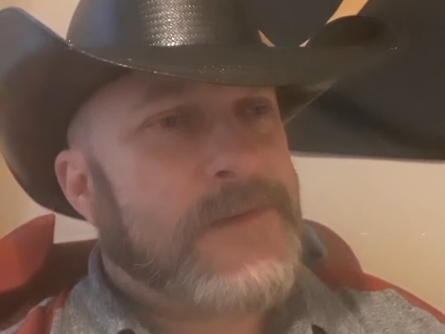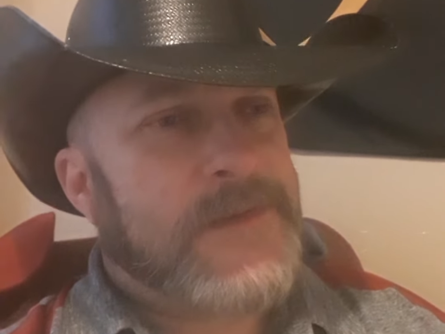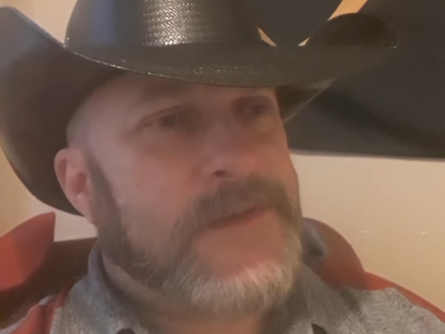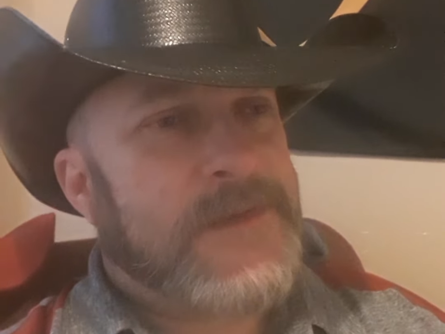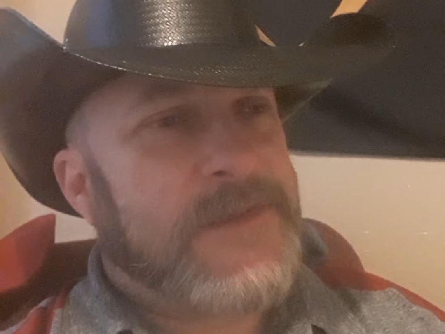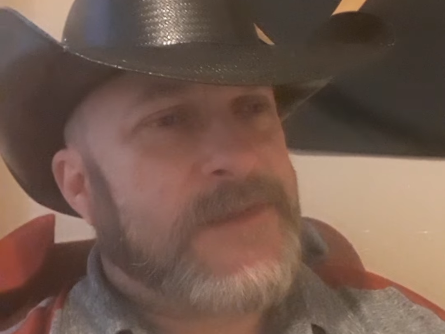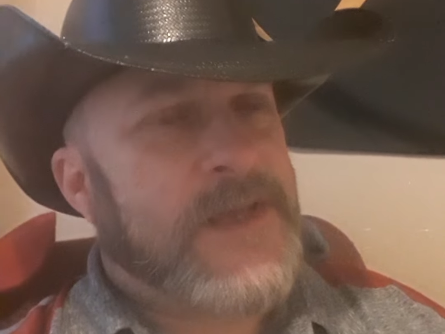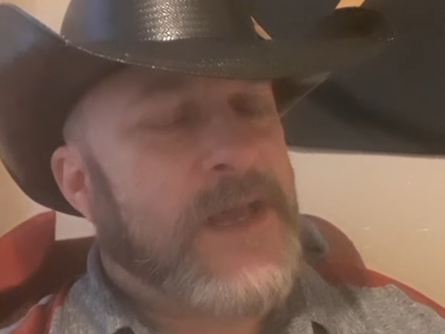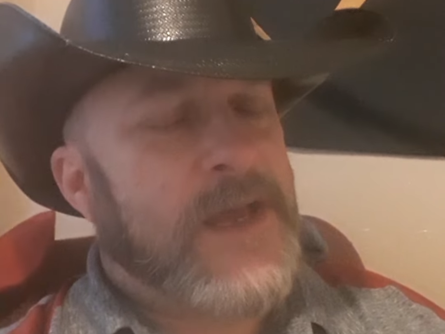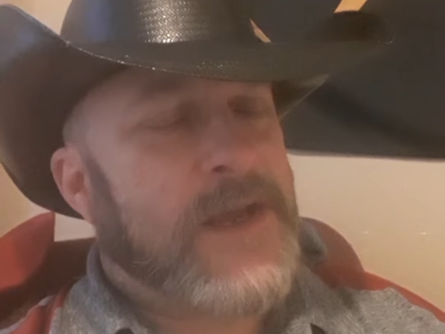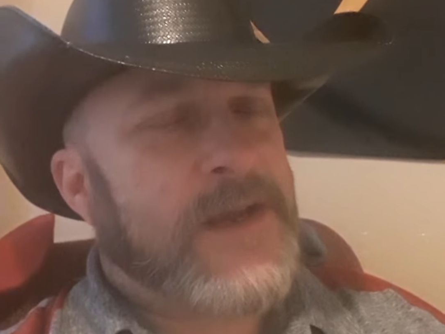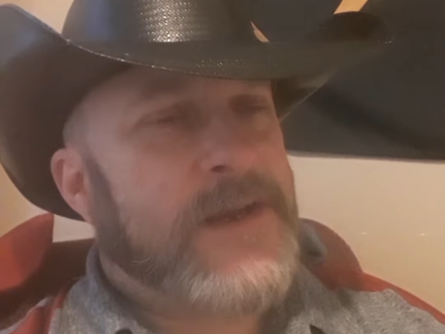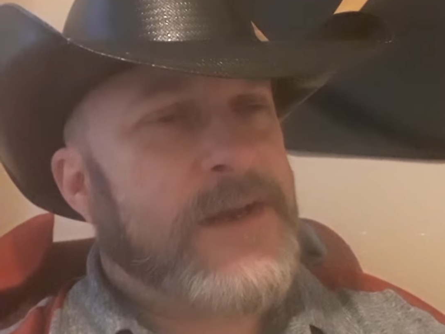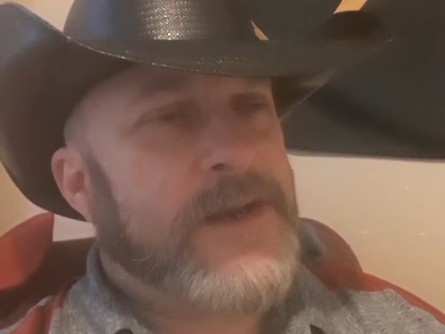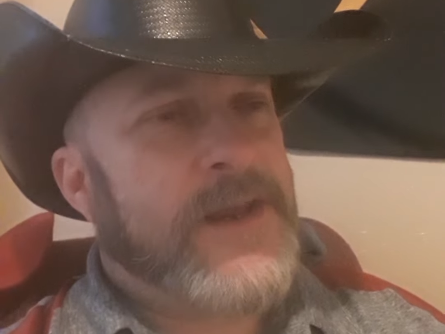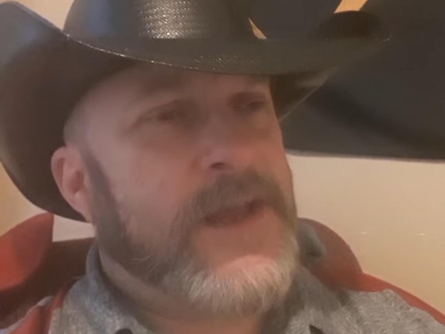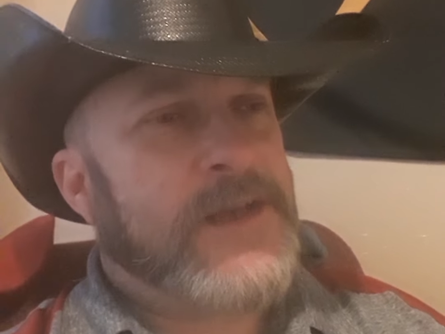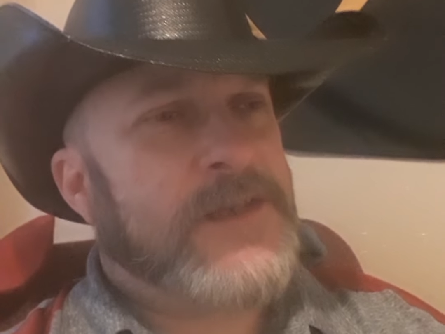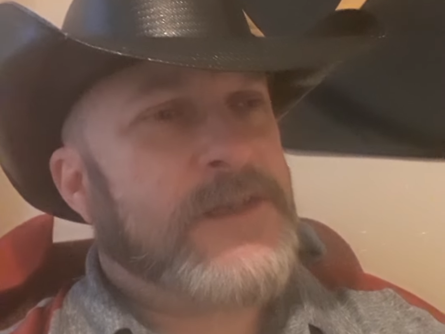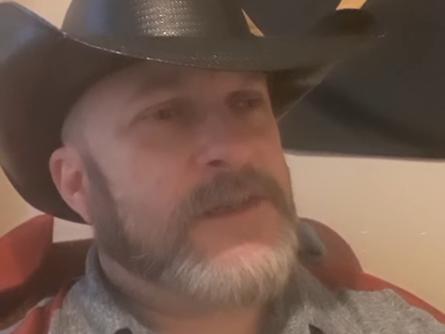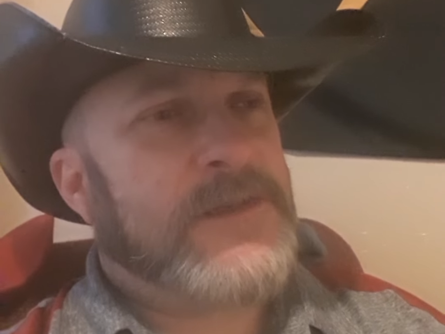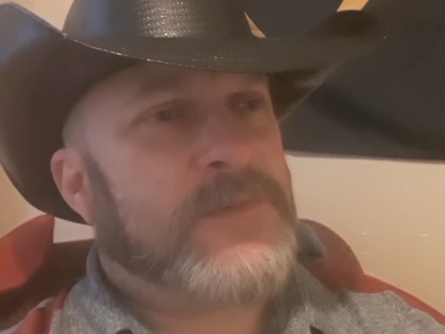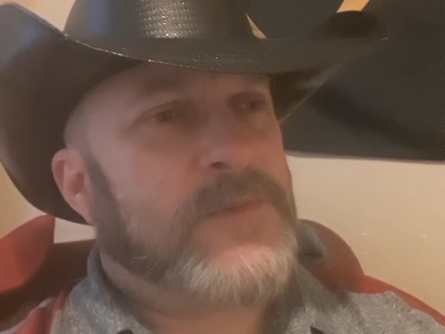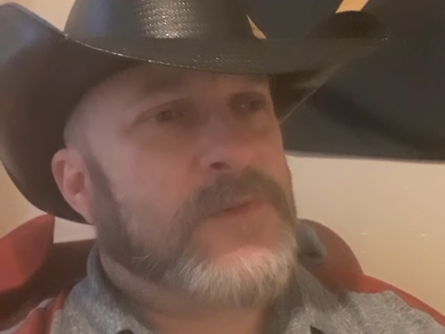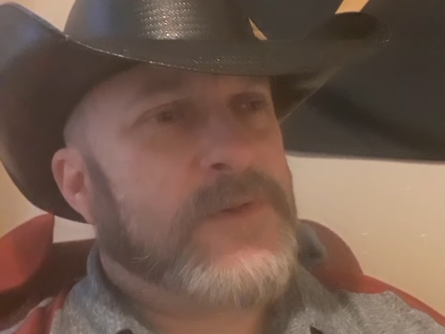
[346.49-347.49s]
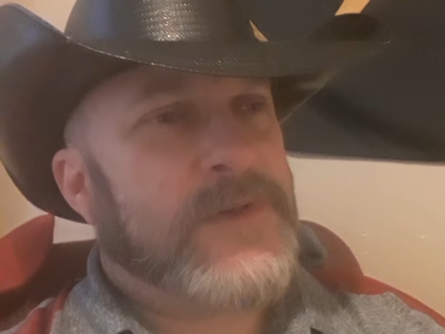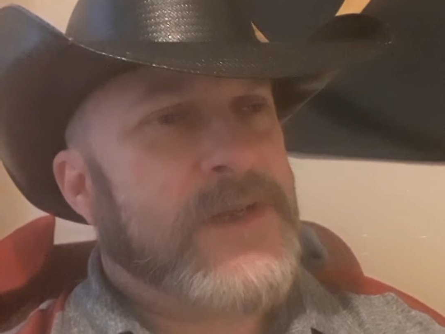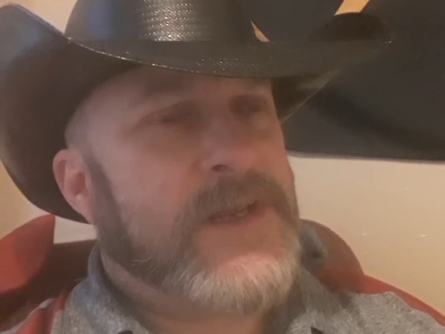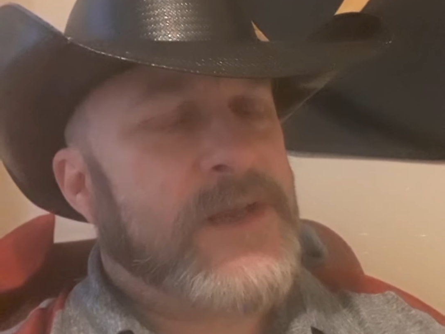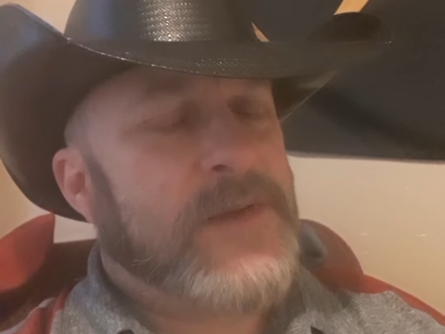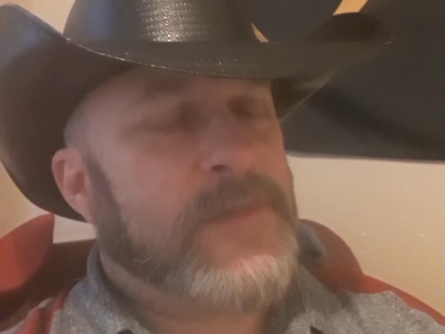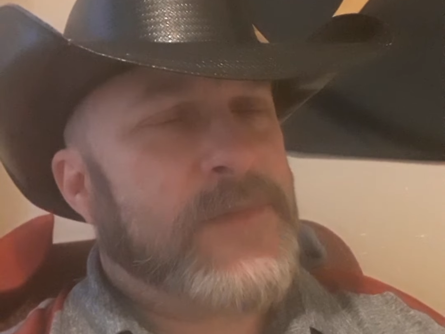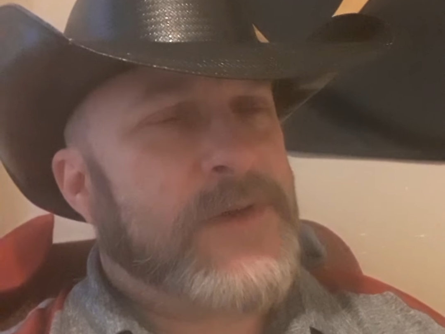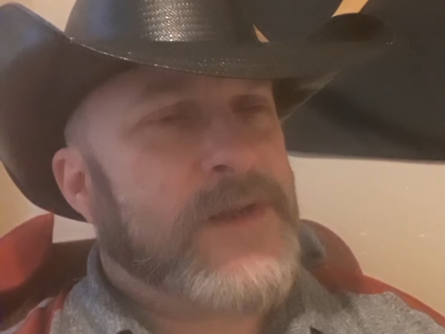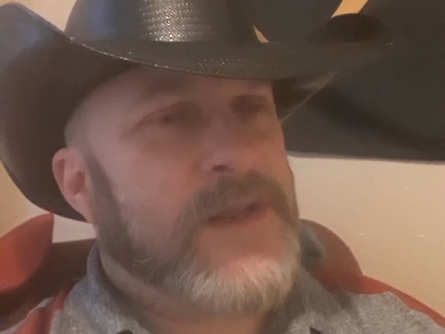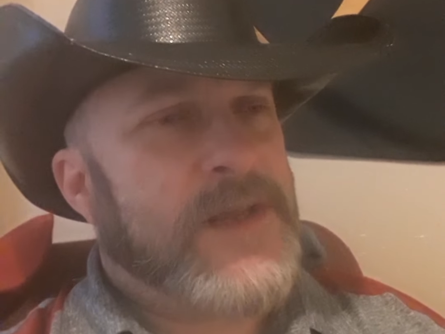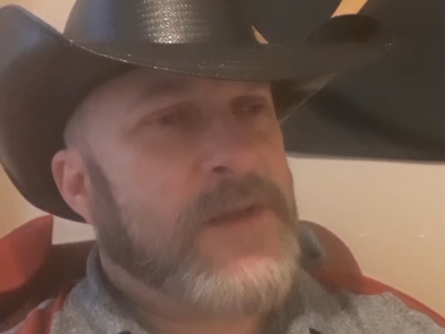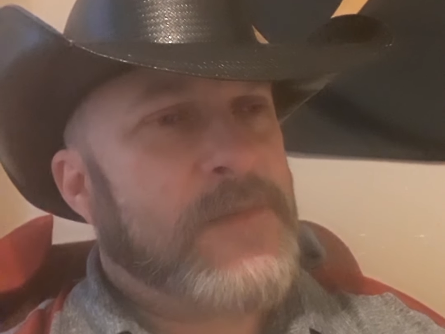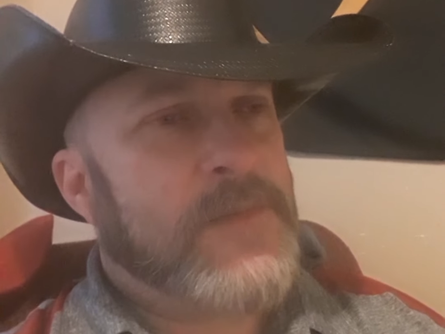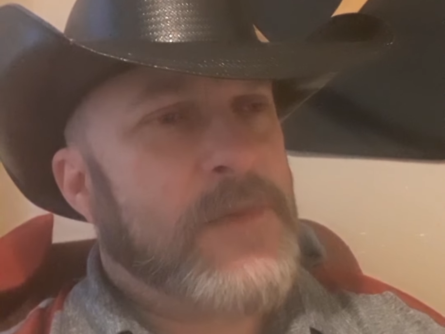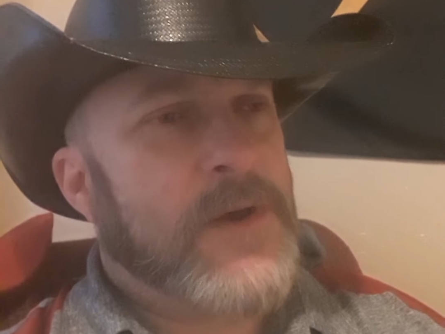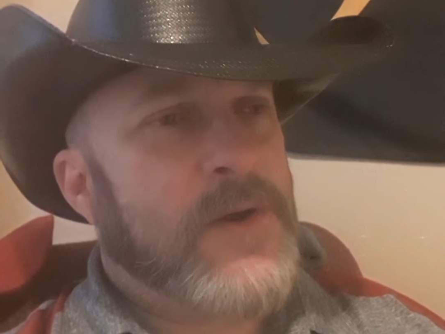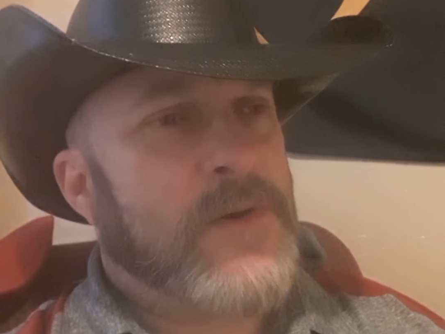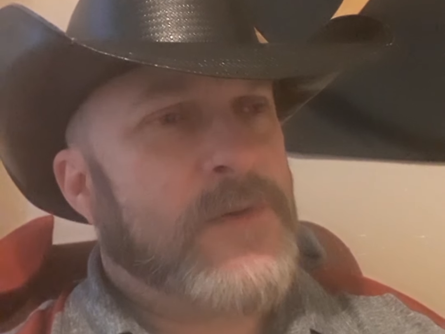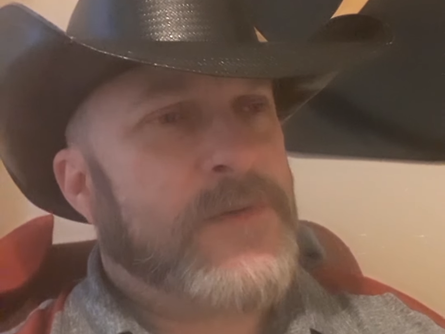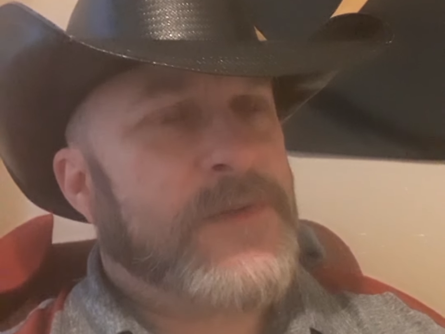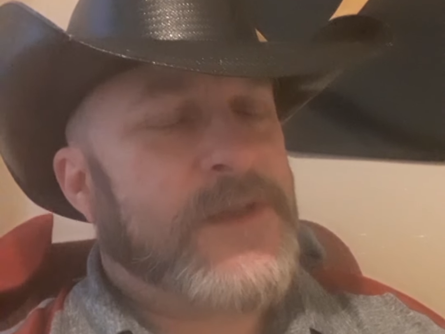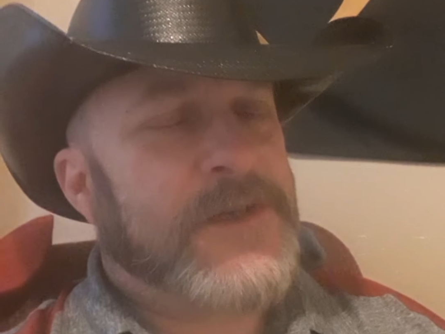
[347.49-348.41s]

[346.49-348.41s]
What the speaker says: He's got connections with Tim Tebow